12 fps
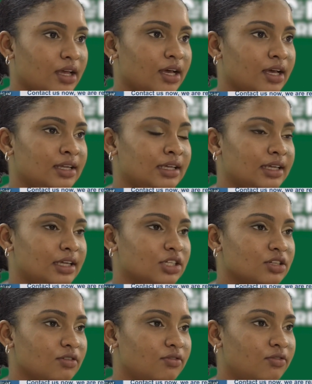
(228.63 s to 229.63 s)
at the age
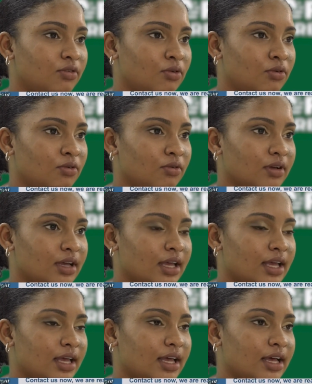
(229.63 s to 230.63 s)
of four,
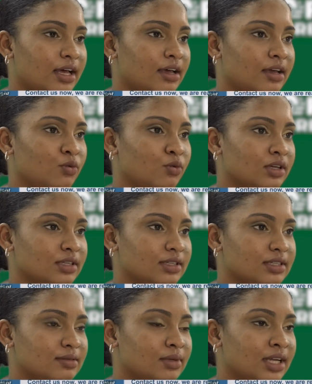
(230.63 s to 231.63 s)
I
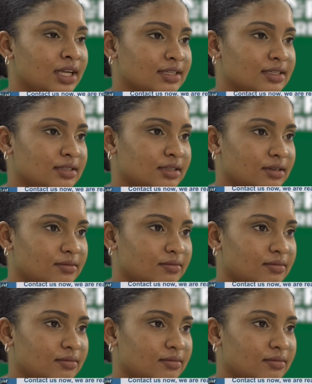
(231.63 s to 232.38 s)
was molested,